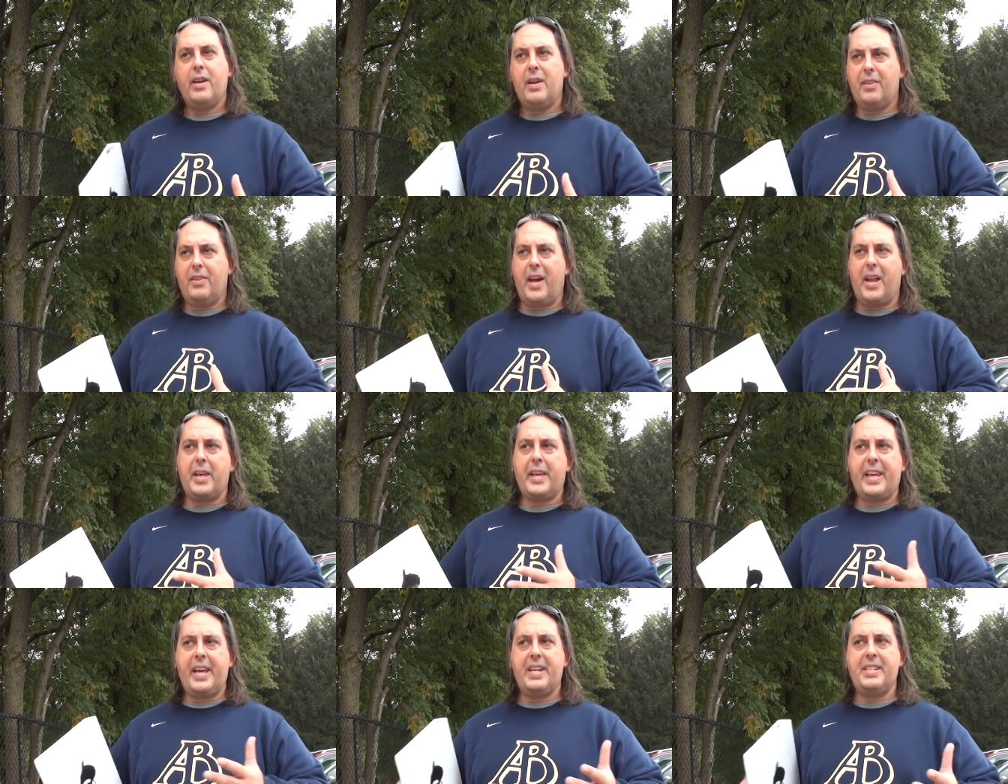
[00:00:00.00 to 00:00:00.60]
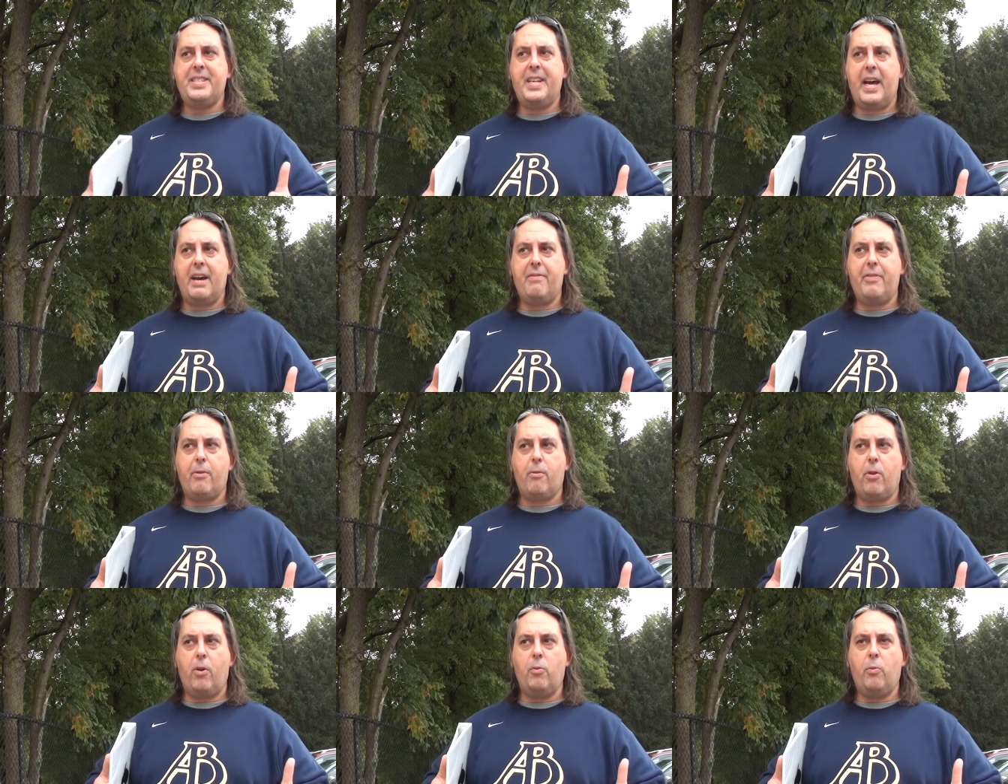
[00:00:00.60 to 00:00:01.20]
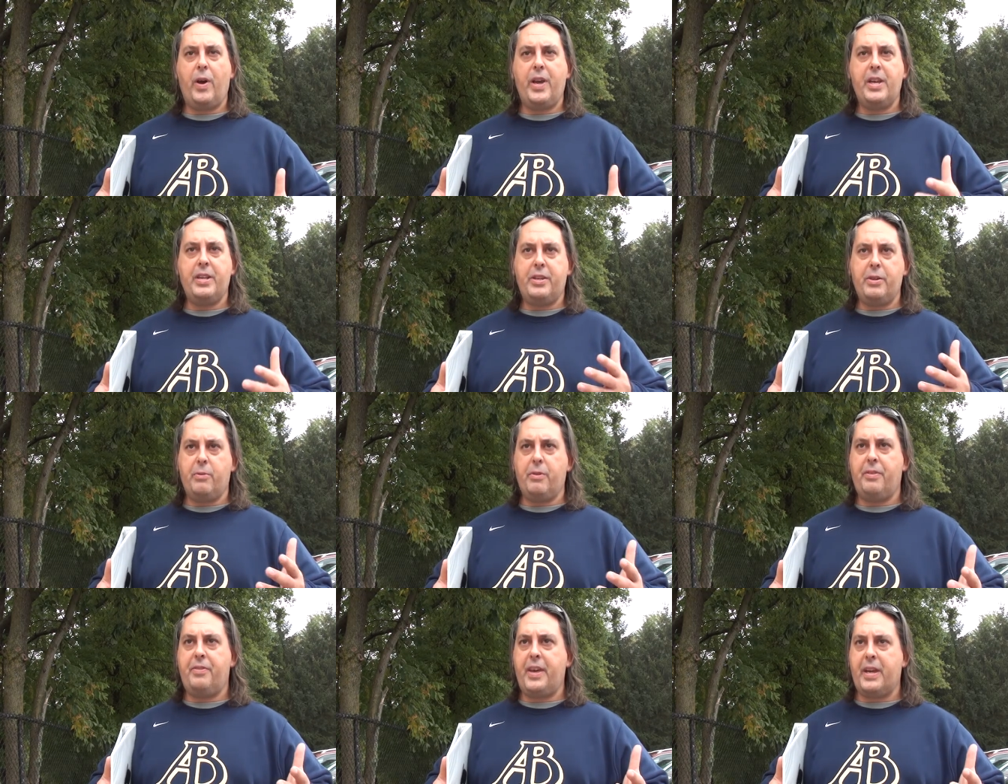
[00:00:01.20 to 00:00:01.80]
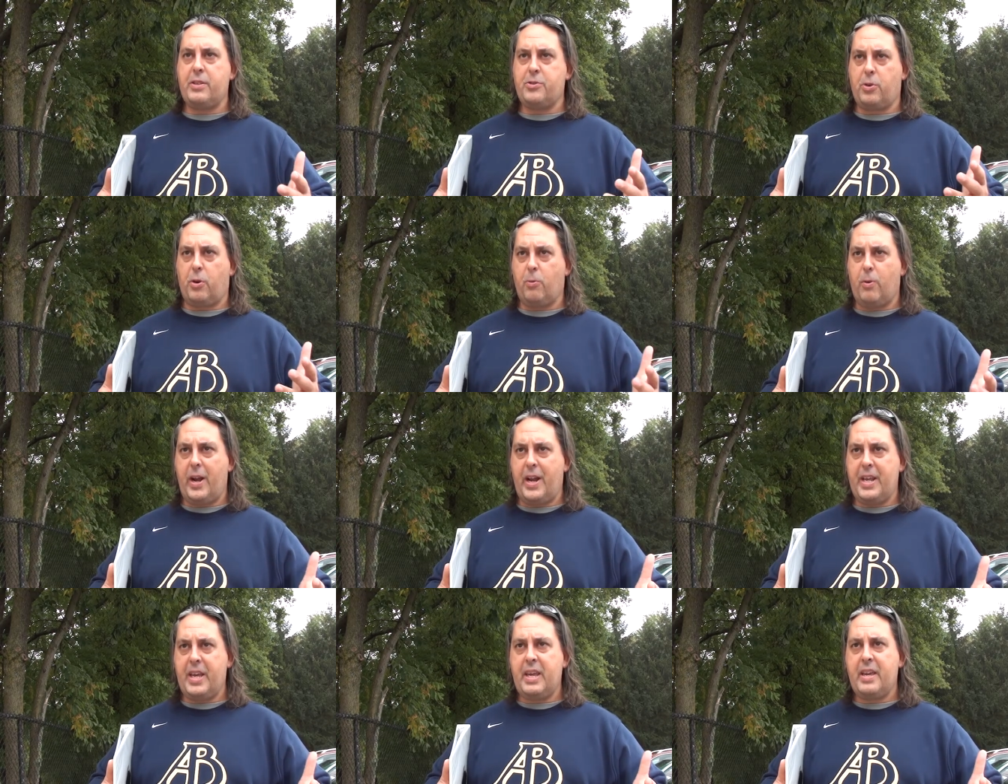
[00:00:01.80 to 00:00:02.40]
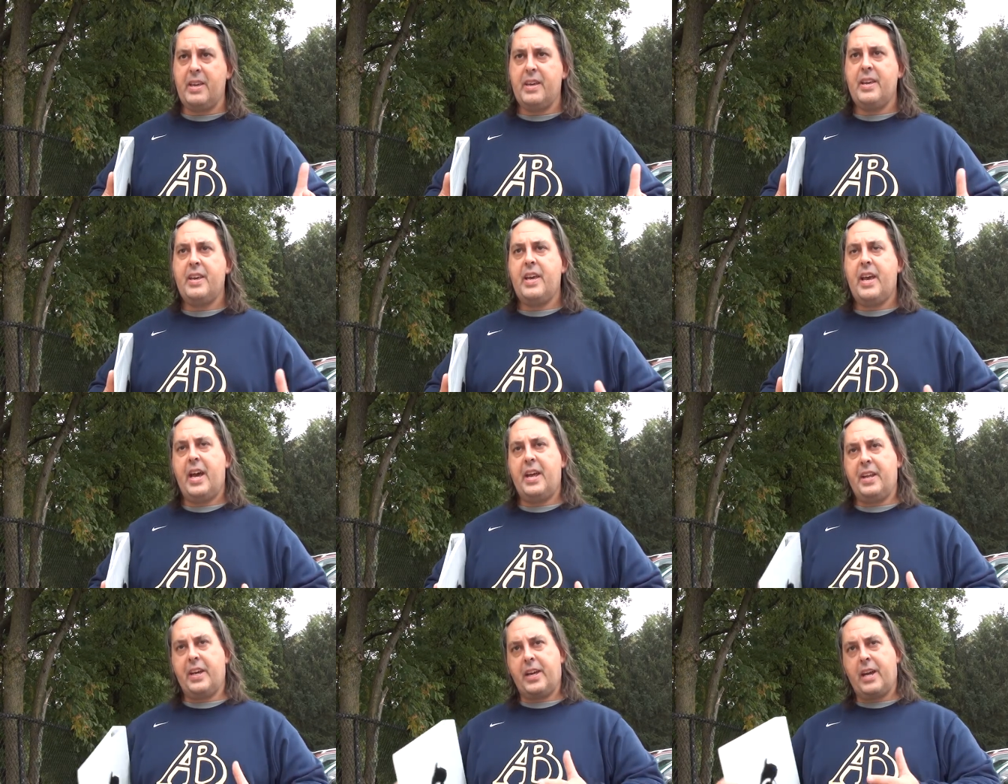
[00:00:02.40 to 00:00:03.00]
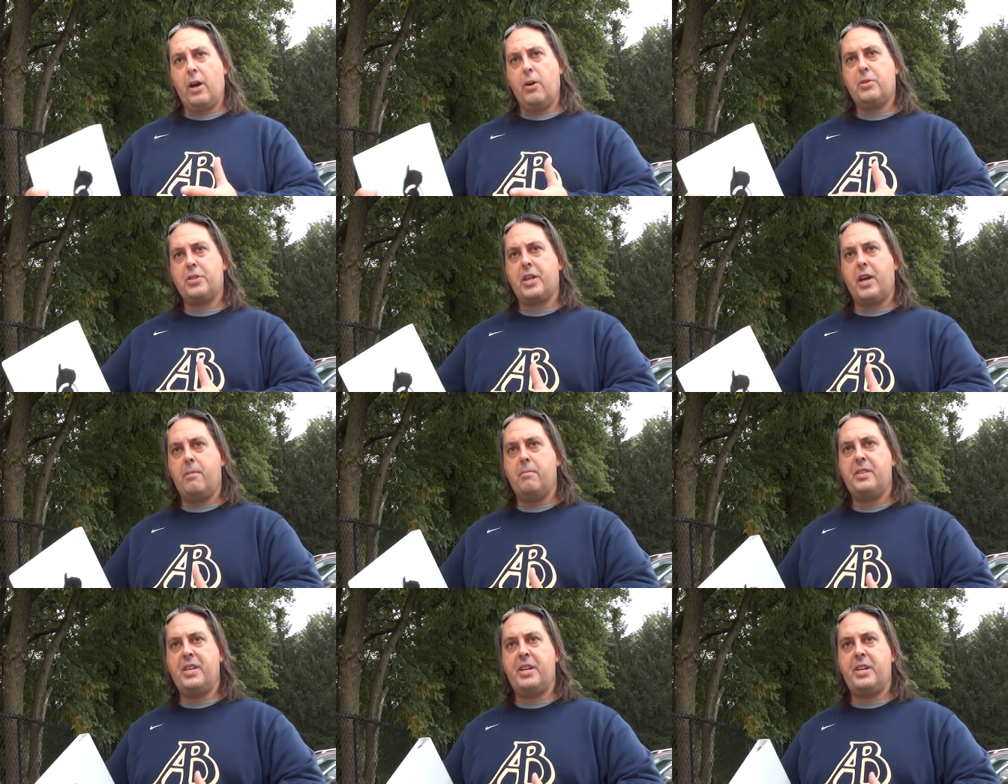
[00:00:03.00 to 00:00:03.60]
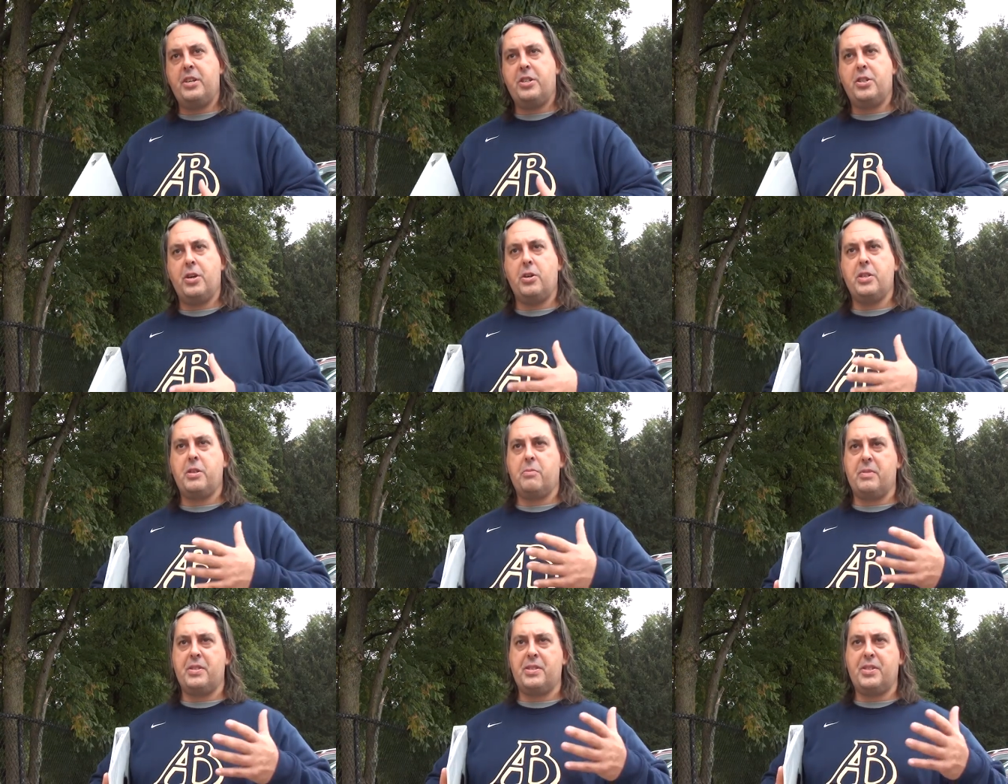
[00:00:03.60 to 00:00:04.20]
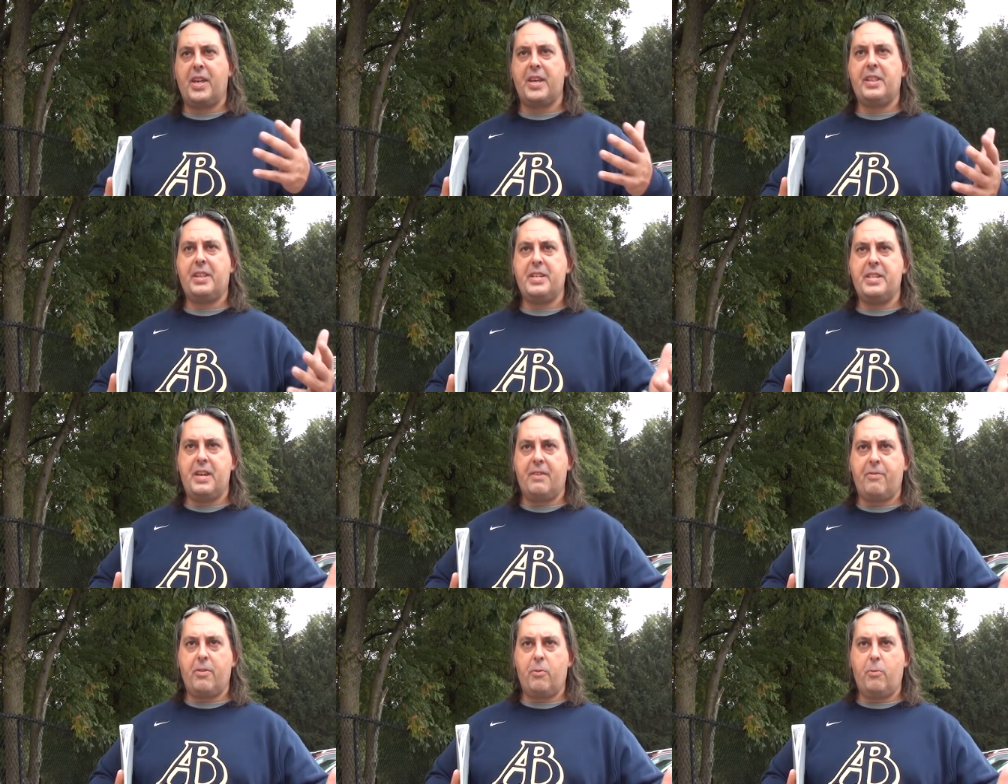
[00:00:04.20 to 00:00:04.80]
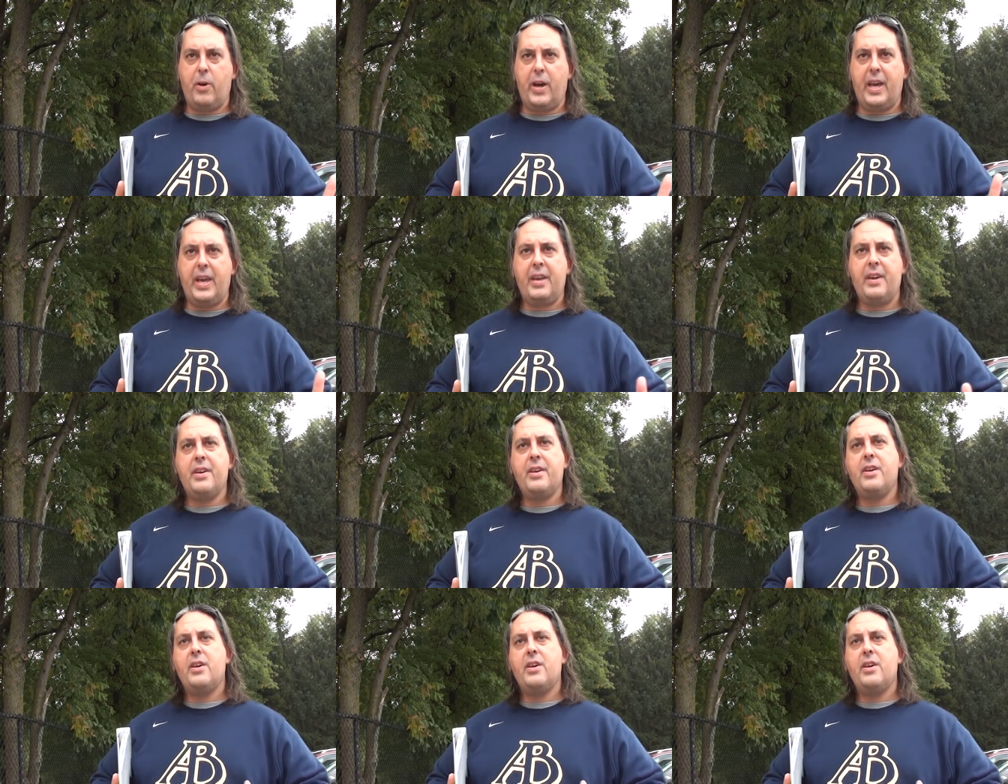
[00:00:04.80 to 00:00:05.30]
A lot of kids have their own way of doing things already, and a coach comes in and shows them a slightly different way.